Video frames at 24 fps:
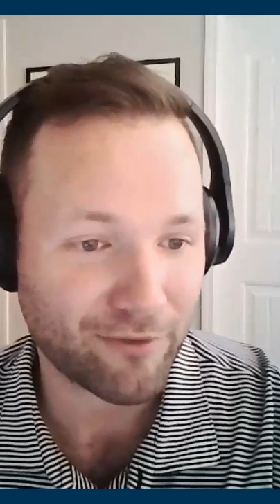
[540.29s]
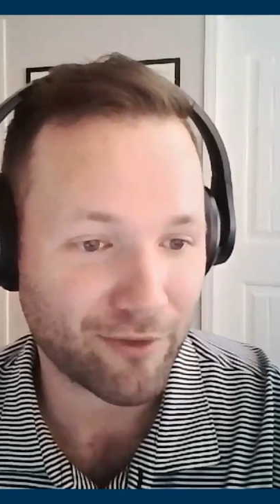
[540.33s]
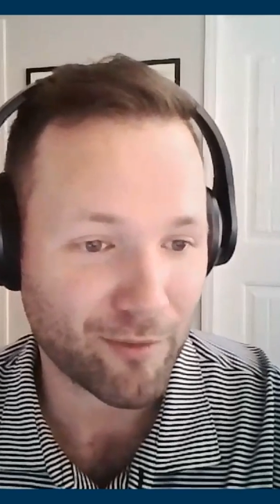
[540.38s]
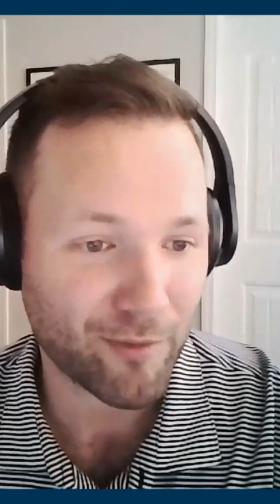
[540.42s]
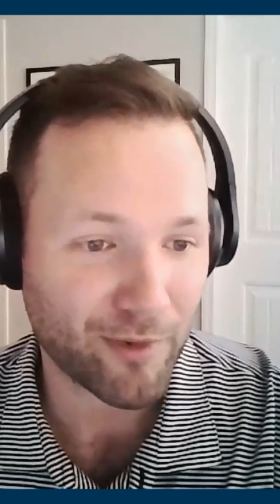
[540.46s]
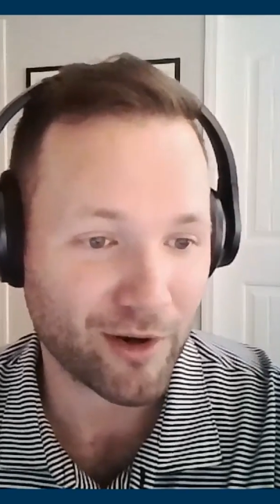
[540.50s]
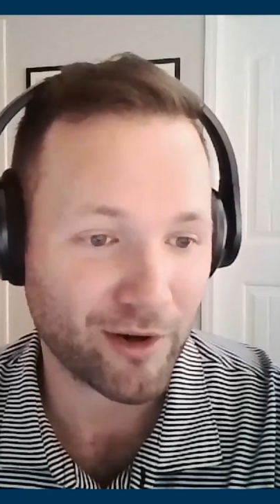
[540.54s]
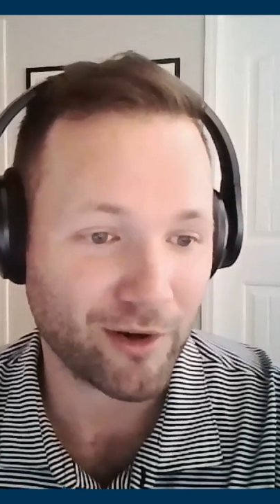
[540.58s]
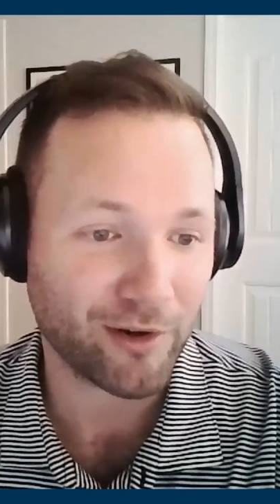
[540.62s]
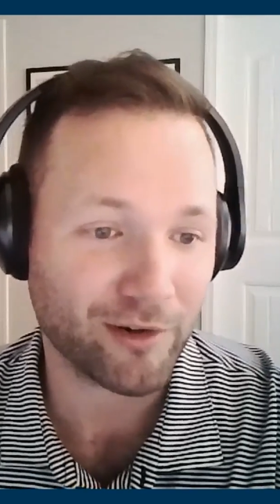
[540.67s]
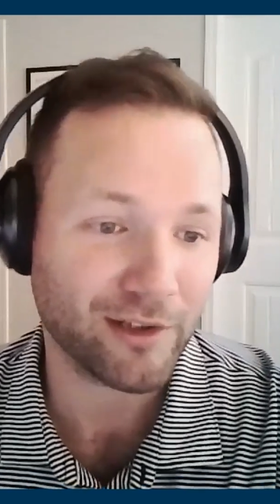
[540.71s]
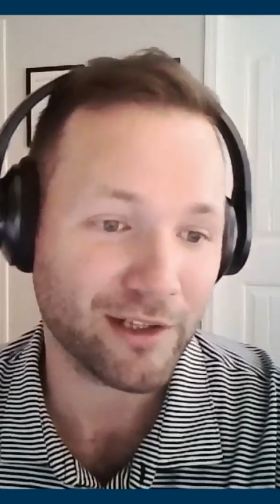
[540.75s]
that
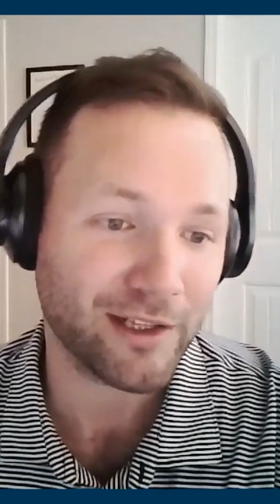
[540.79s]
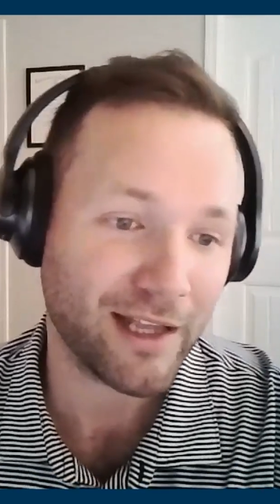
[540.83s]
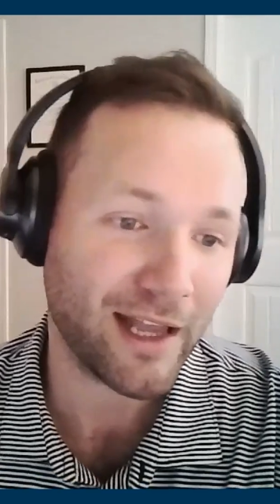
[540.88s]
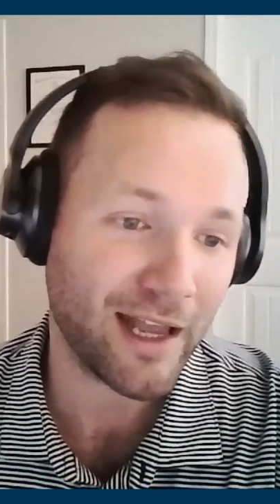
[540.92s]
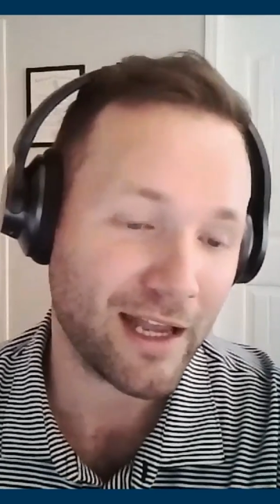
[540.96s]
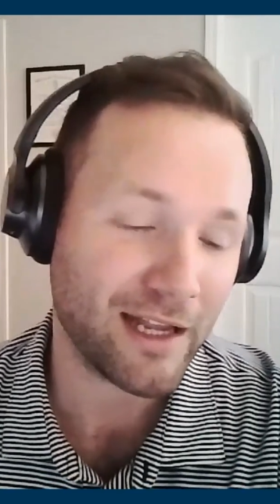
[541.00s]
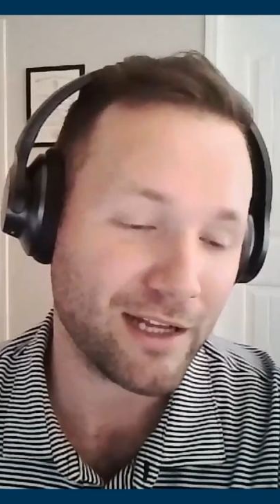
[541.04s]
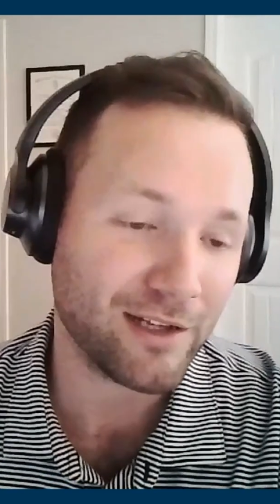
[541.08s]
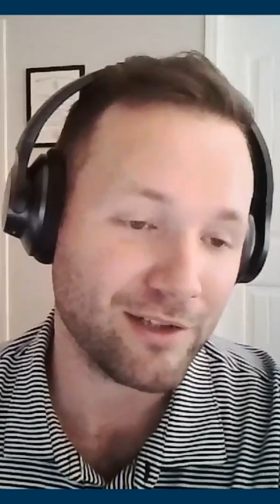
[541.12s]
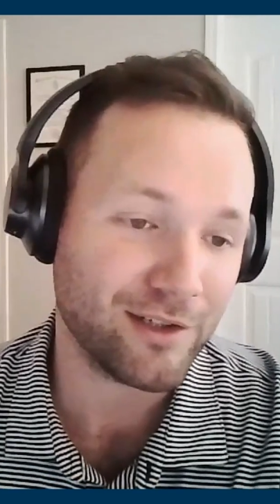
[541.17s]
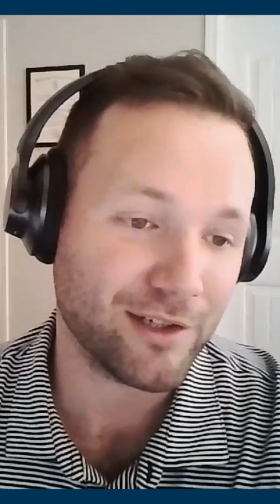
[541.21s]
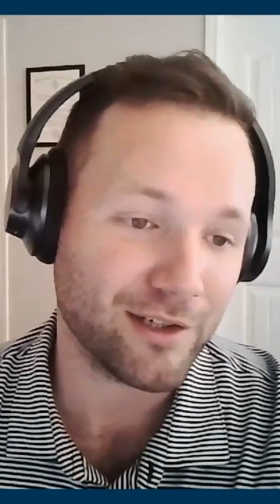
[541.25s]
from an early
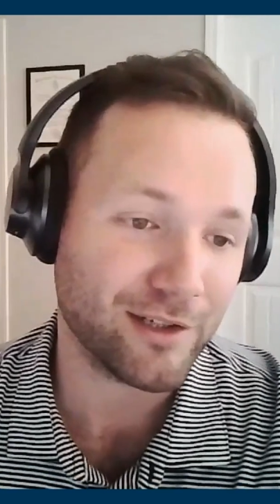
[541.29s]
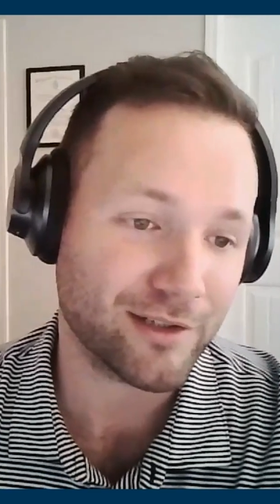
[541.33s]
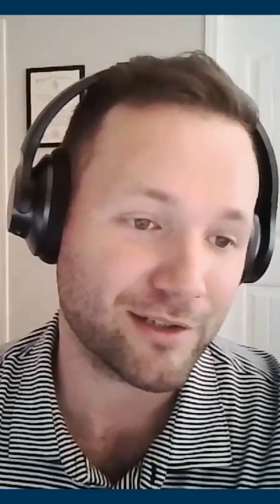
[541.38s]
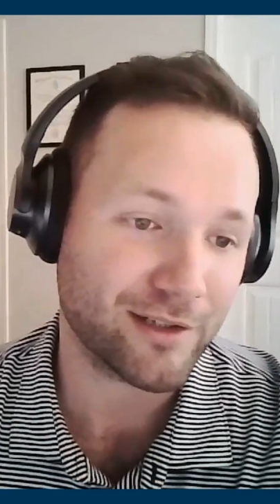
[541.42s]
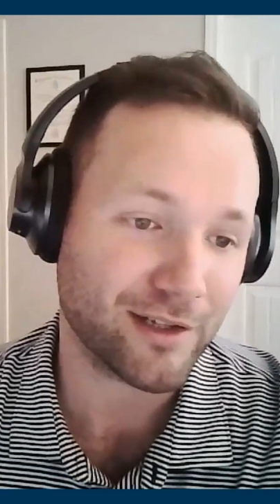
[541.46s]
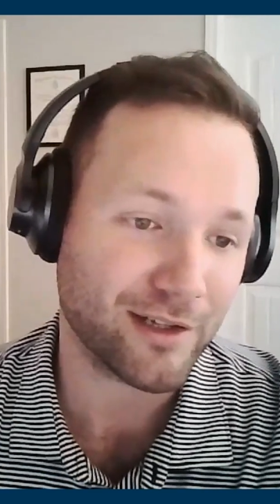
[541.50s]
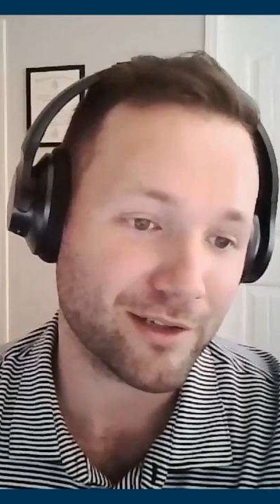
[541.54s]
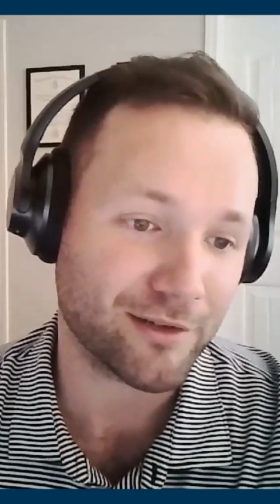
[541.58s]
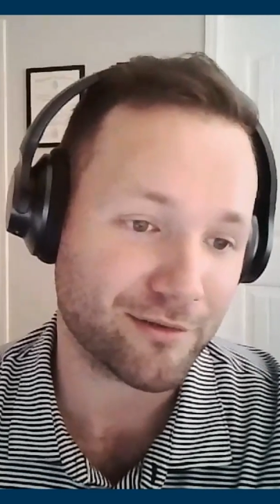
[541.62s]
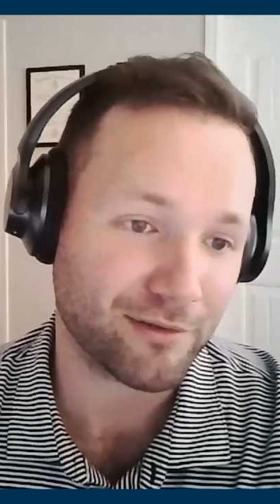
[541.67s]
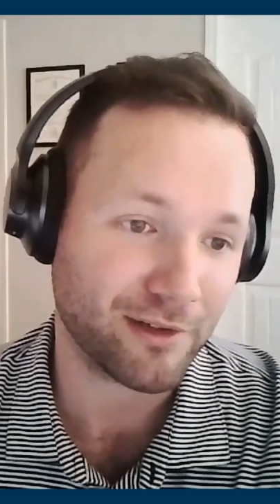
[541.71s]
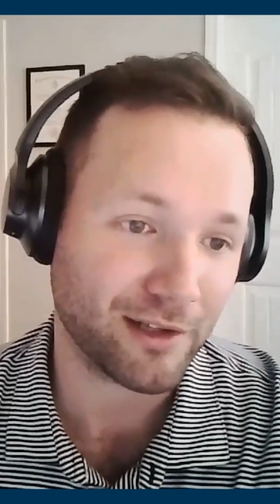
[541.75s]
age
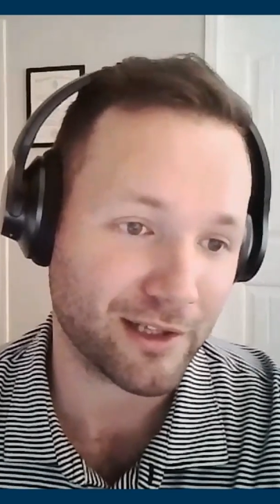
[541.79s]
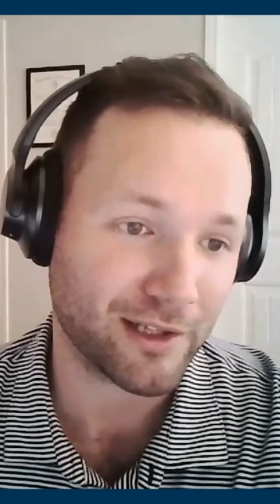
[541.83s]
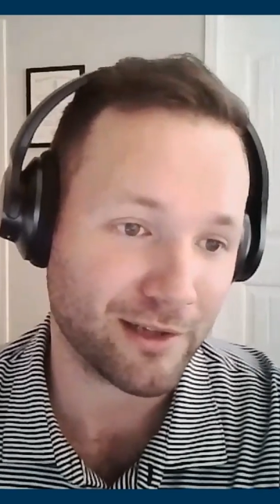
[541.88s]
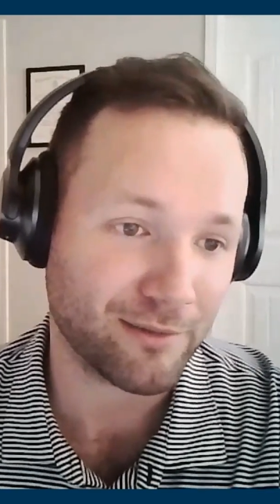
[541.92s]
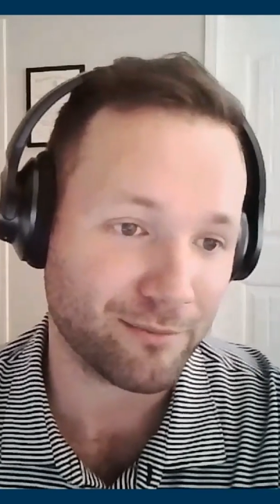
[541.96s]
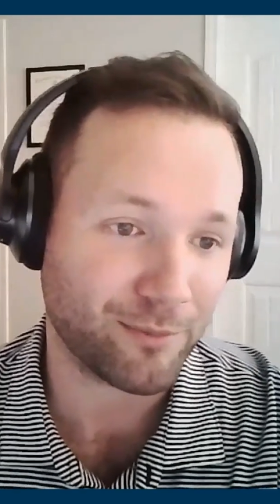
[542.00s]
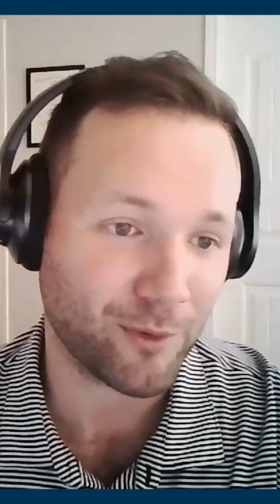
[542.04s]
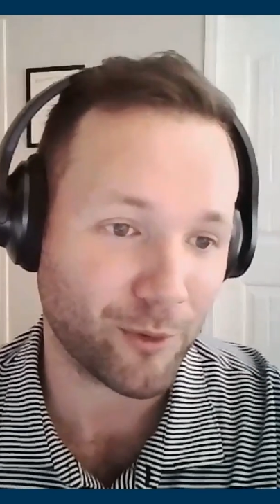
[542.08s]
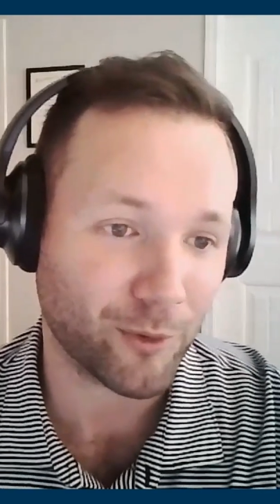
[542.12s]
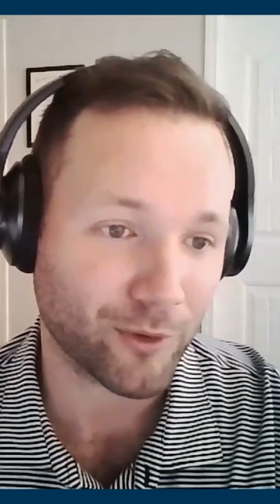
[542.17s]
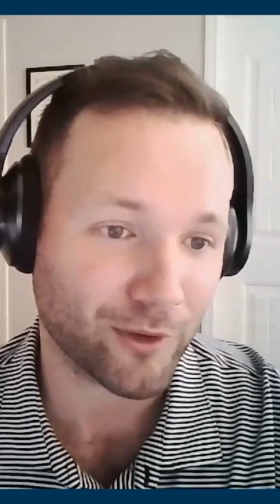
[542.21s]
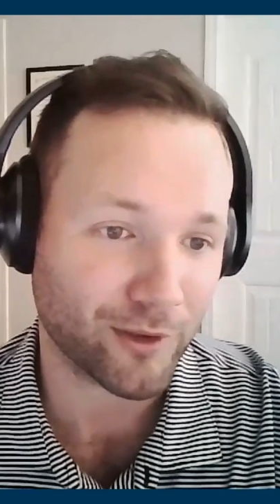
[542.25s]
is really
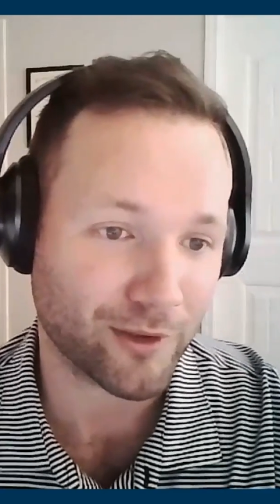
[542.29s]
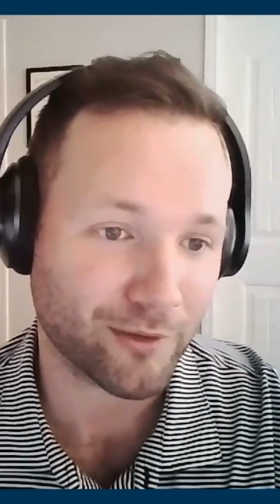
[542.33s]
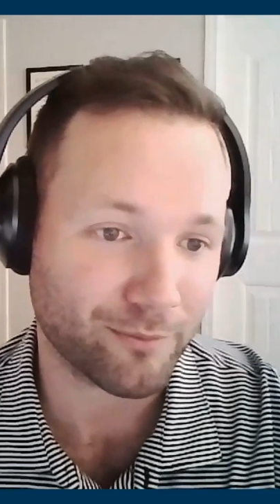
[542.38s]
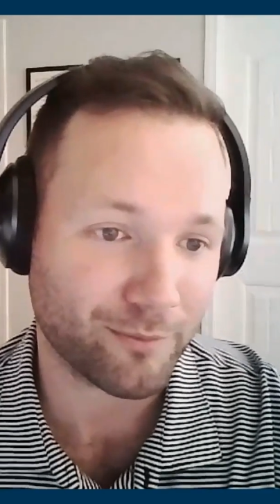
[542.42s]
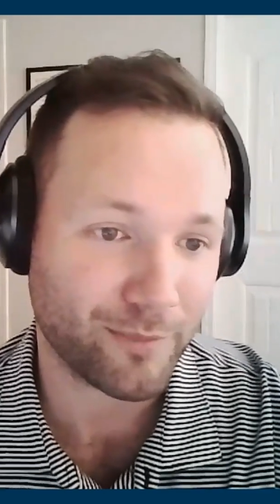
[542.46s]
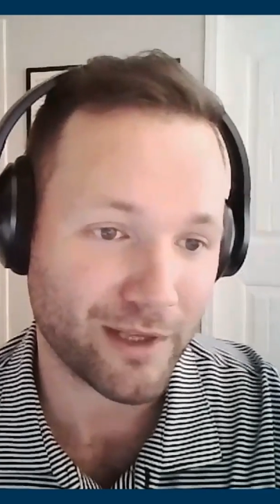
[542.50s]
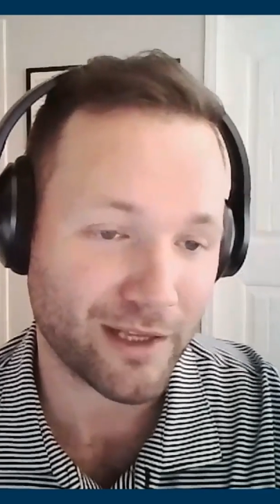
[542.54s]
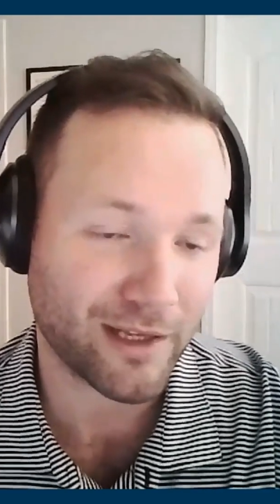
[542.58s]
important,